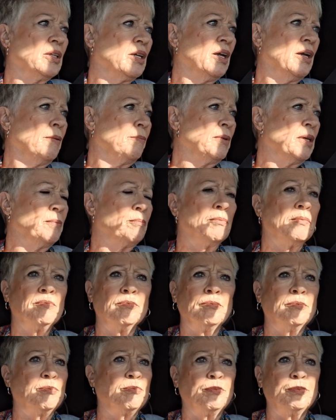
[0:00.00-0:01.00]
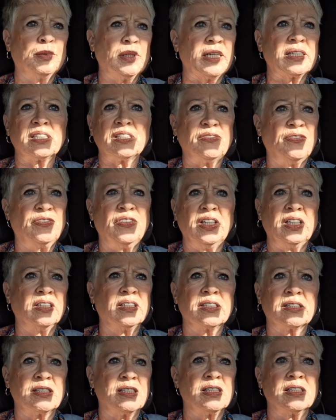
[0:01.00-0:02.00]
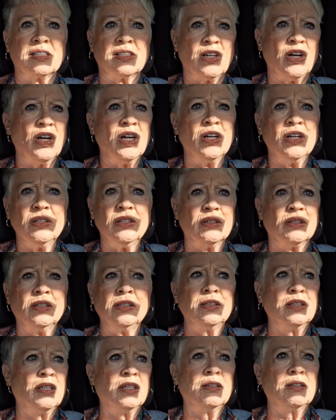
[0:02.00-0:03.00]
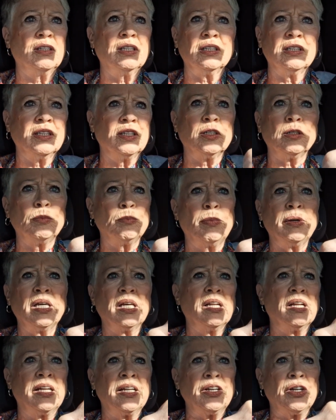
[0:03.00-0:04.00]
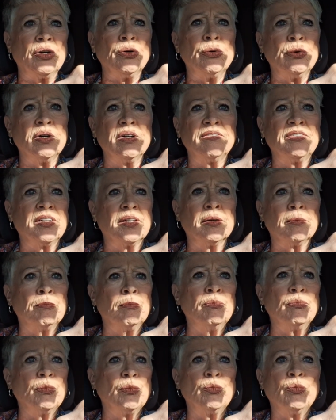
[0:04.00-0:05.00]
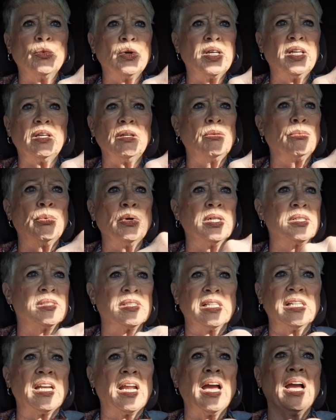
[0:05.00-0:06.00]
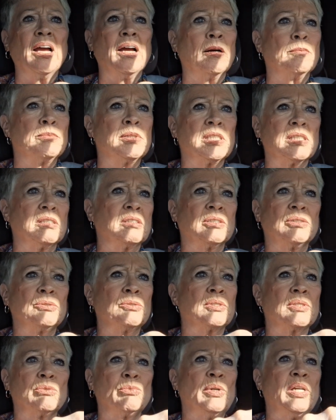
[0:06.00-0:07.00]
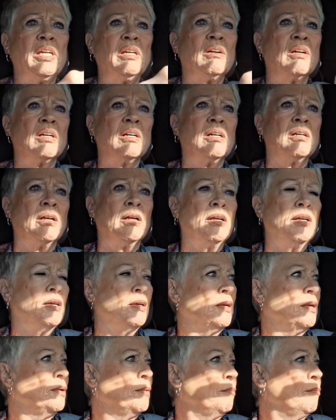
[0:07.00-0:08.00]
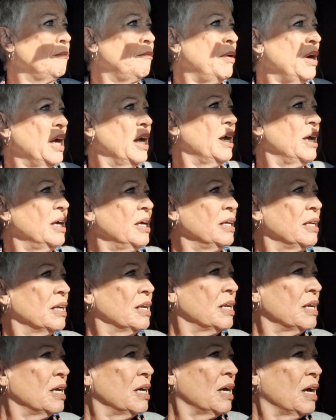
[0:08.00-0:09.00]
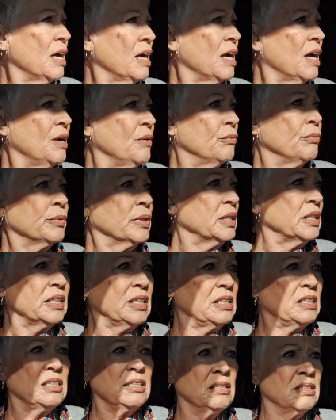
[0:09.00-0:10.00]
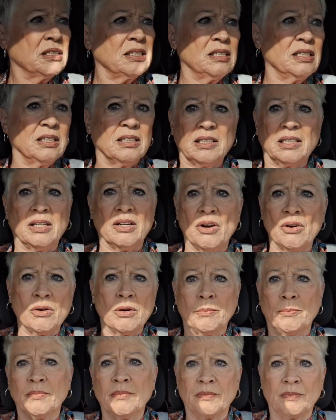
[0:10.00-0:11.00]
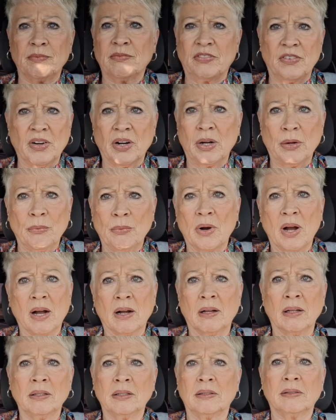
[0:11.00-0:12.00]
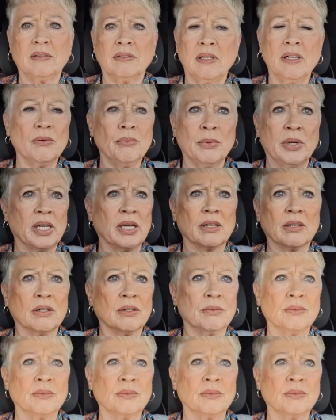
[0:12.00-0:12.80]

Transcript: I mean, bless Felix's heart, the little bit I knew of him, he was an absolute sweetheart, but I really didn't know him very well. There we go.